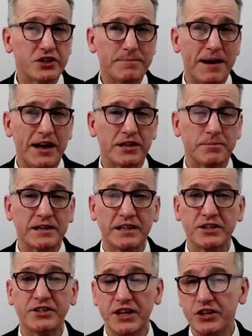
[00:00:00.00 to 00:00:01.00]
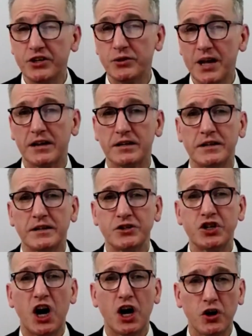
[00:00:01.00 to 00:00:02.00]
about them and continue that
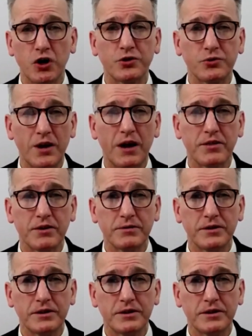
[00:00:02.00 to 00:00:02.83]
dialogue throughout the